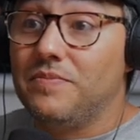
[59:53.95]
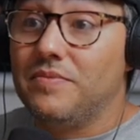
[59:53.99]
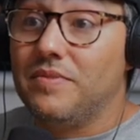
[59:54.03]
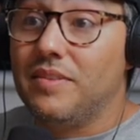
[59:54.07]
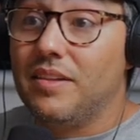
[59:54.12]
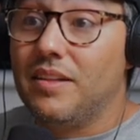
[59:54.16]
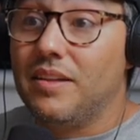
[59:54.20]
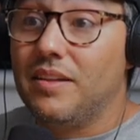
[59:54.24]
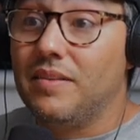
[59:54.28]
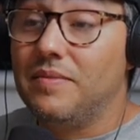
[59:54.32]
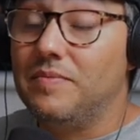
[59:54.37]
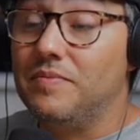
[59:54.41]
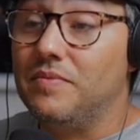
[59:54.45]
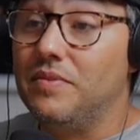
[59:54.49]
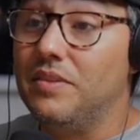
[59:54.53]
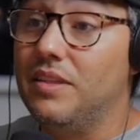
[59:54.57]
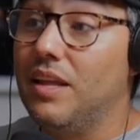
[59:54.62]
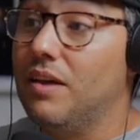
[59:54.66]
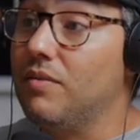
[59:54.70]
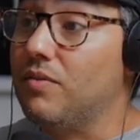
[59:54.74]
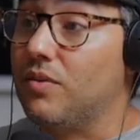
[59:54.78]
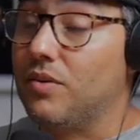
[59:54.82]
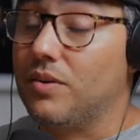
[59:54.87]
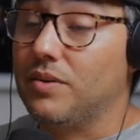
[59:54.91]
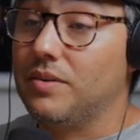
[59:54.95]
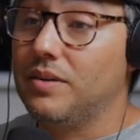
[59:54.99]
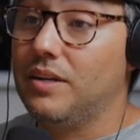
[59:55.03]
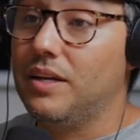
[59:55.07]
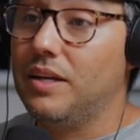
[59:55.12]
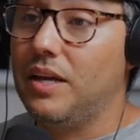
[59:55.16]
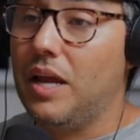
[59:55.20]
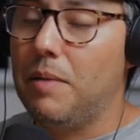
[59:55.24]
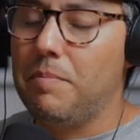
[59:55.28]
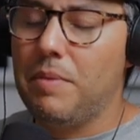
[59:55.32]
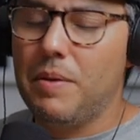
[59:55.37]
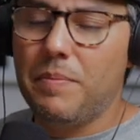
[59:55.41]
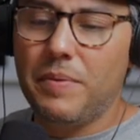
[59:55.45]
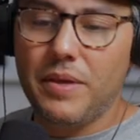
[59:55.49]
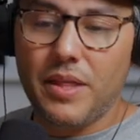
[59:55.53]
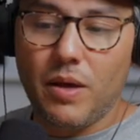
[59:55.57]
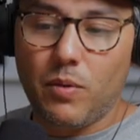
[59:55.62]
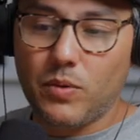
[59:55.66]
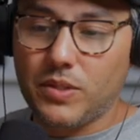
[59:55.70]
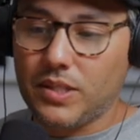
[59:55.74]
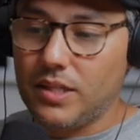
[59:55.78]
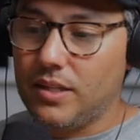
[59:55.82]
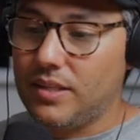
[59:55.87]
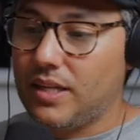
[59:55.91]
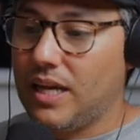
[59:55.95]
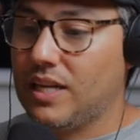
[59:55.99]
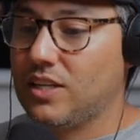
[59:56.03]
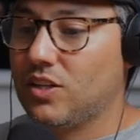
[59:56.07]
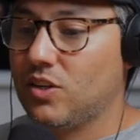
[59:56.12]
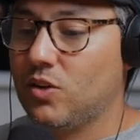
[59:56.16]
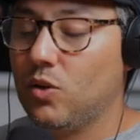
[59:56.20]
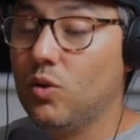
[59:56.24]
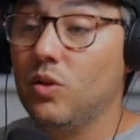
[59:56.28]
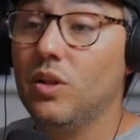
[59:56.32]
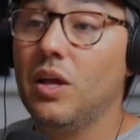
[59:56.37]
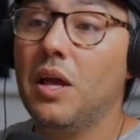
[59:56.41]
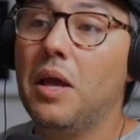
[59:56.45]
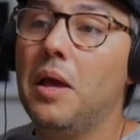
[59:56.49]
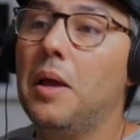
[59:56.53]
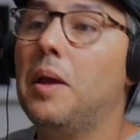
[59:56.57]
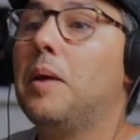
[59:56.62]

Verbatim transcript: Yeah. Never. And maybe that was intentional,